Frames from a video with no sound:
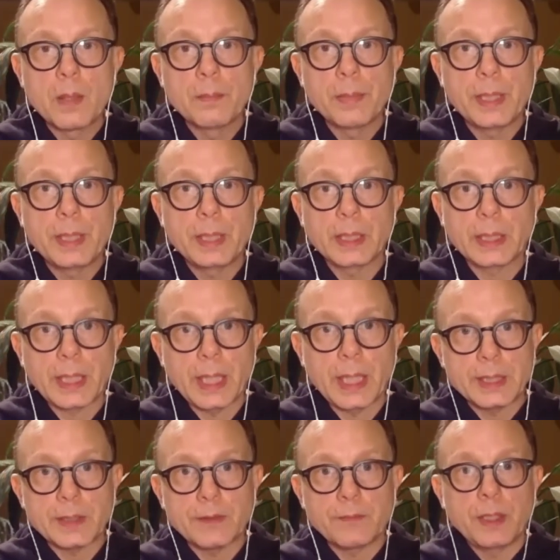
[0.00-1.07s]
But in the
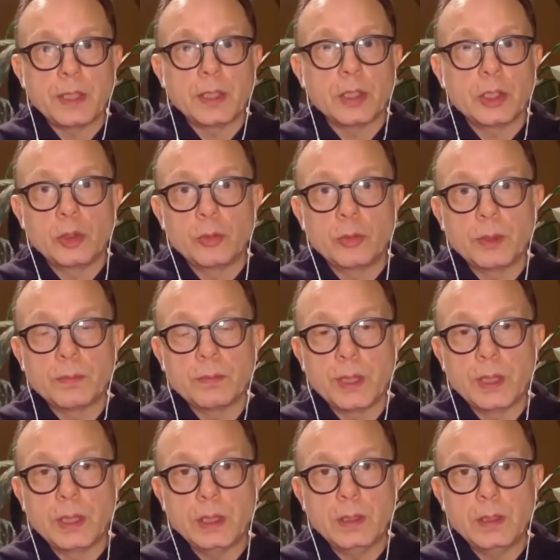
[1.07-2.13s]
case of being a human
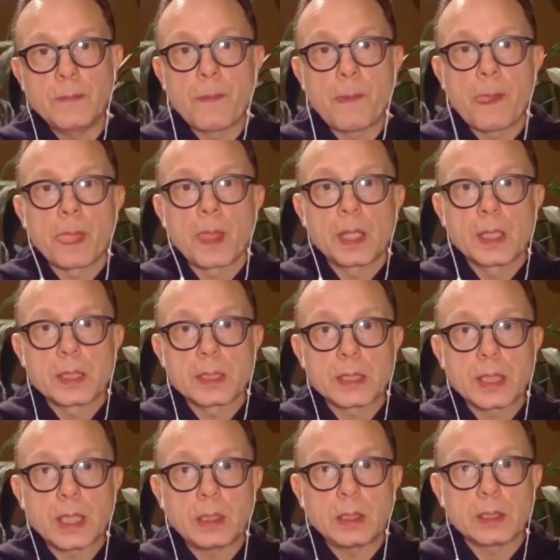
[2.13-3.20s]
being,
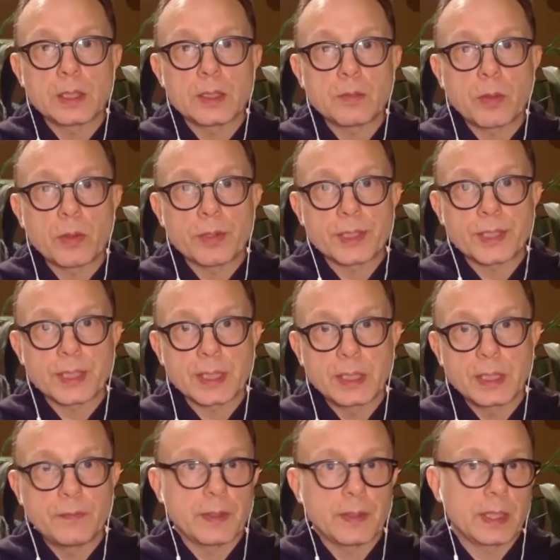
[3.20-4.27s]
subtle is more
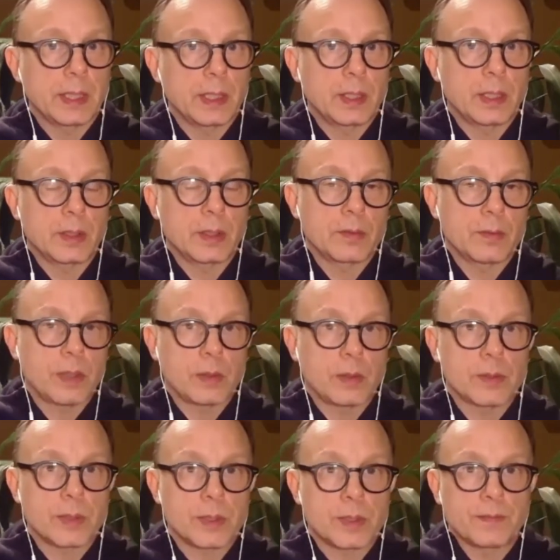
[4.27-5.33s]
significant than
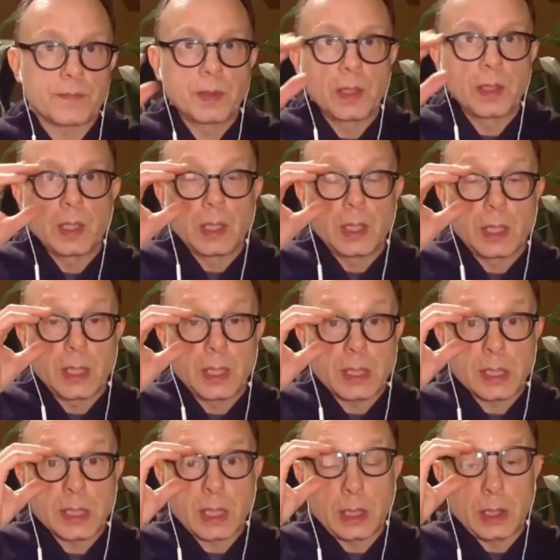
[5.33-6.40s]
gross. And this
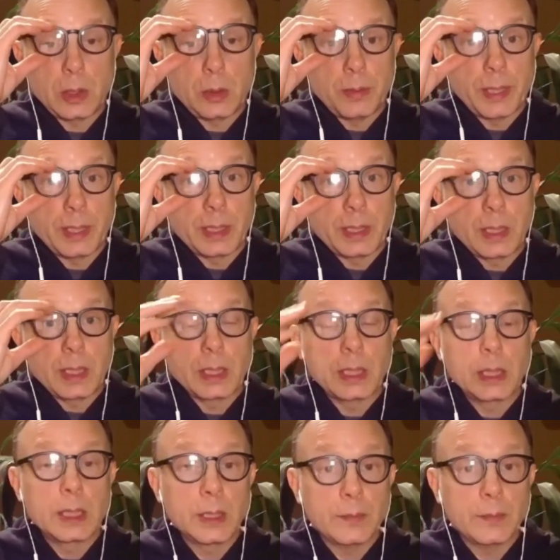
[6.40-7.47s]
is a little bit
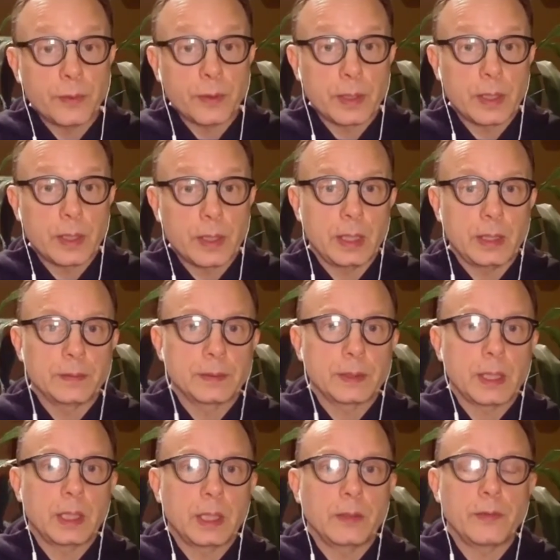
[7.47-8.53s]
different than
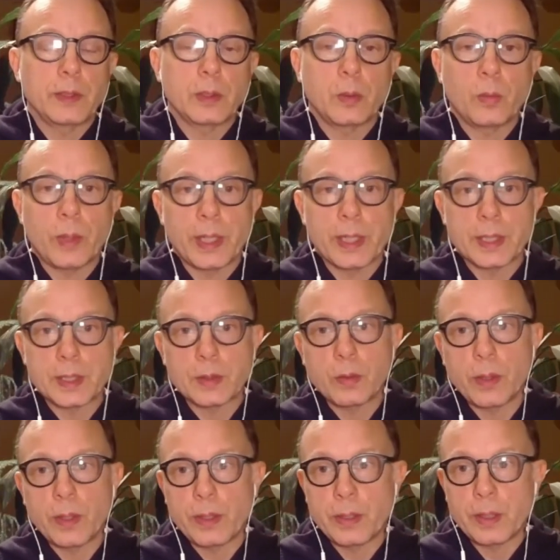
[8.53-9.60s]
kind of in the West,
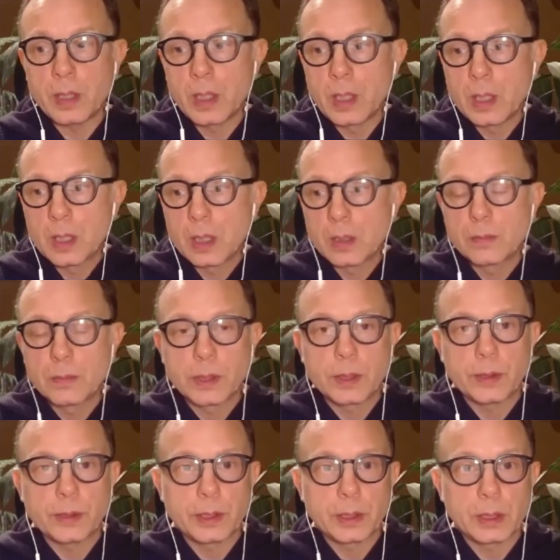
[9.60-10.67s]
where
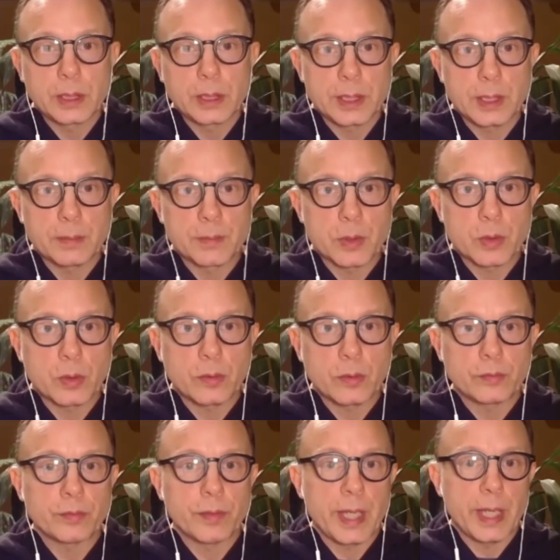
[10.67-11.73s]
materialism sort of
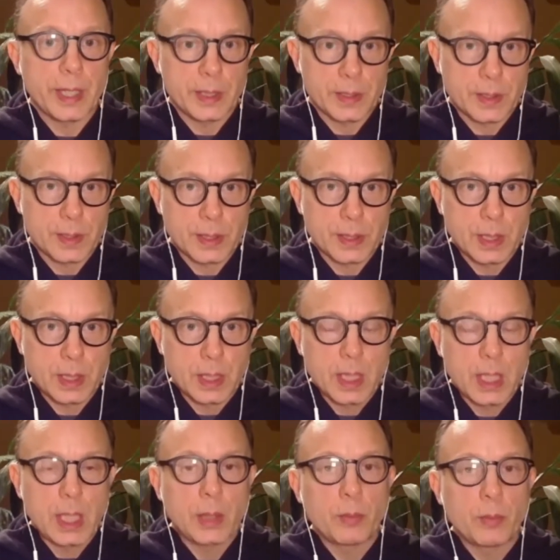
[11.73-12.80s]
reigns,
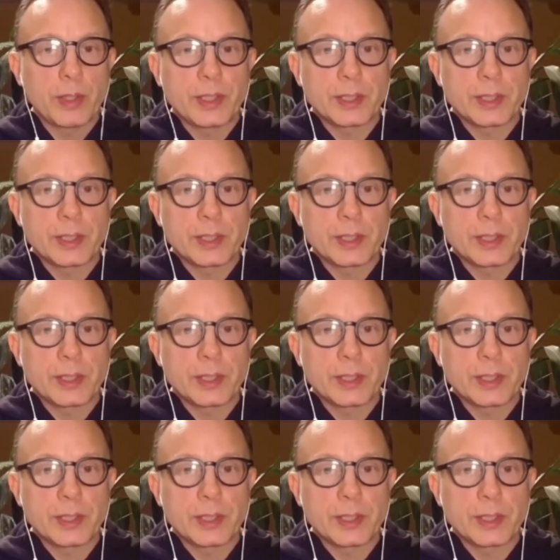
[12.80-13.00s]
and we